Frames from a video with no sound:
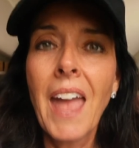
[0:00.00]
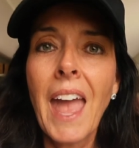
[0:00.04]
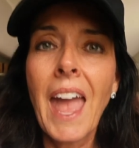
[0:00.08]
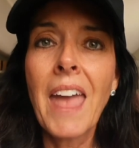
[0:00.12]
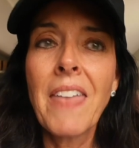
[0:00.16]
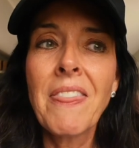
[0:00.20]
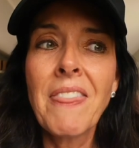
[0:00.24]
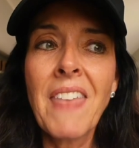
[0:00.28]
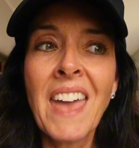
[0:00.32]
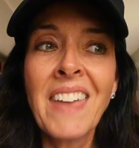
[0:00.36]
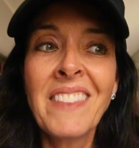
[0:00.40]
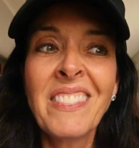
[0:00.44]

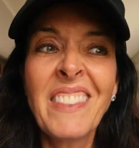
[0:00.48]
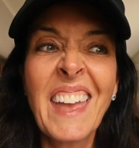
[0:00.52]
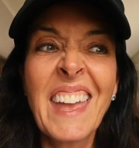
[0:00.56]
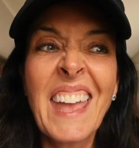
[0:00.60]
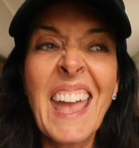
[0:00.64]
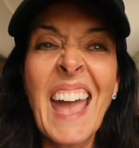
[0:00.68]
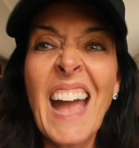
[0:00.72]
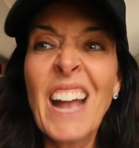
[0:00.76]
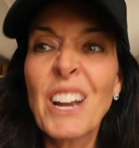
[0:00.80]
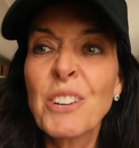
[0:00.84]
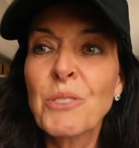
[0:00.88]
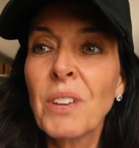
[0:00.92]
and then
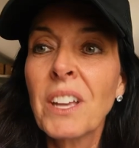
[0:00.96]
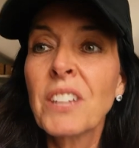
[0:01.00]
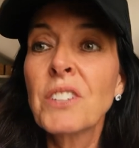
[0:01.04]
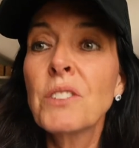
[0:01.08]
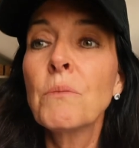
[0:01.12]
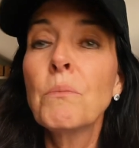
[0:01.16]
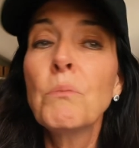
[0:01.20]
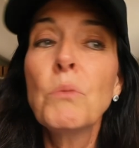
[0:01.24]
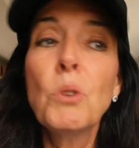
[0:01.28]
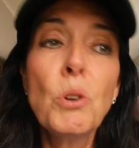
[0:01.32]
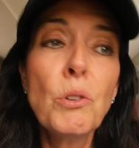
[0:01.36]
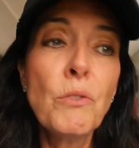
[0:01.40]
like actually had
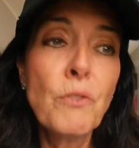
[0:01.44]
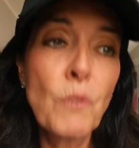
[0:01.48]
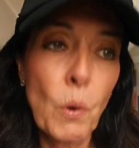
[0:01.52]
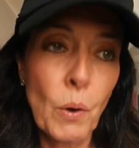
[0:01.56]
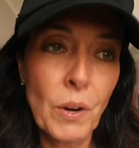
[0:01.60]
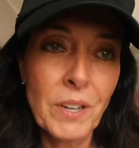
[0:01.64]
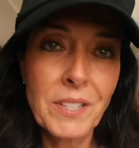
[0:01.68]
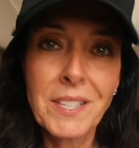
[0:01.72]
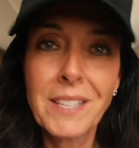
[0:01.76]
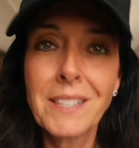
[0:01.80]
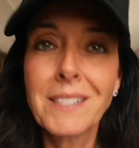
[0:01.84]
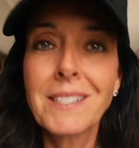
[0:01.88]
to move
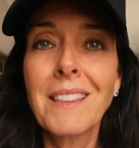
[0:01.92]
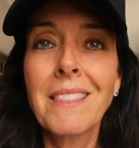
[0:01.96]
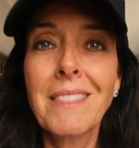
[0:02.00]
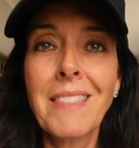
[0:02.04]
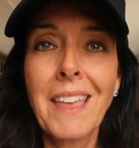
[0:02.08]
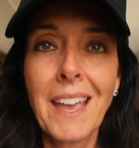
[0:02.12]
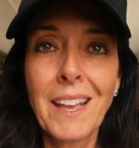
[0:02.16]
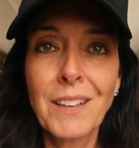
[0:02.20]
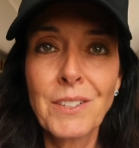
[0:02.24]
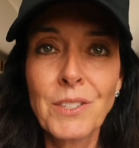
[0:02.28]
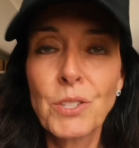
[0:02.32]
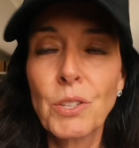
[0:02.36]
courses and
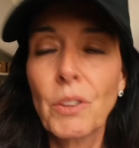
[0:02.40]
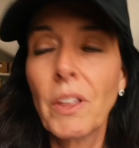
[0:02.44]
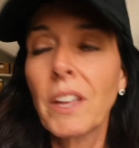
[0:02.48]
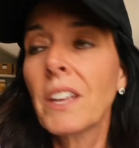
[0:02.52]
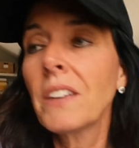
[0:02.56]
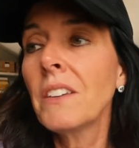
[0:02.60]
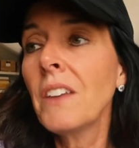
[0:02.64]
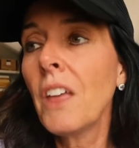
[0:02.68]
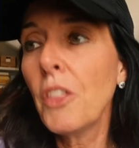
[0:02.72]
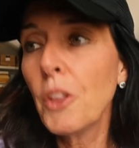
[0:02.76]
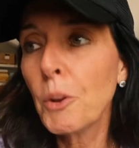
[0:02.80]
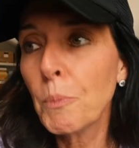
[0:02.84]
things to
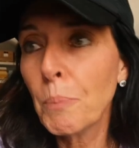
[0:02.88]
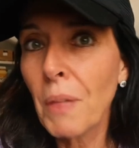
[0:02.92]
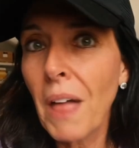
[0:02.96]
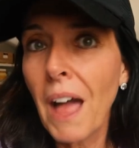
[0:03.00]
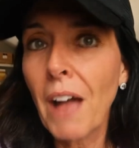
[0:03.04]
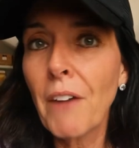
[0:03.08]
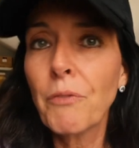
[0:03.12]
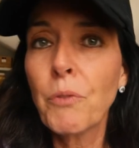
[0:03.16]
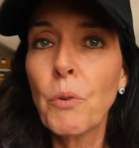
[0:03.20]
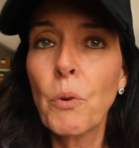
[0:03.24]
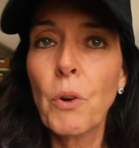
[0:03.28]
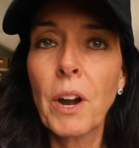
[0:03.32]
like another
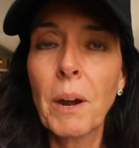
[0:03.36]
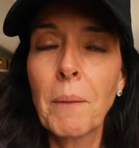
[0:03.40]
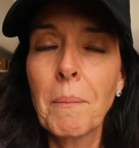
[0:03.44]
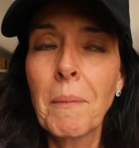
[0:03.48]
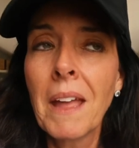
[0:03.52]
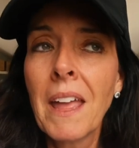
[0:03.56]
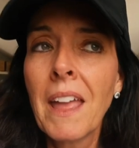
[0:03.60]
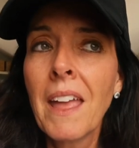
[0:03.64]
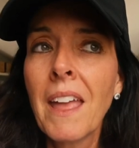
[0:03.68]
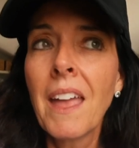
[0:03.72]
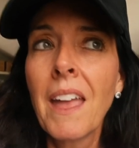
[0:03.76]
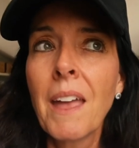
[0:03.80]
platform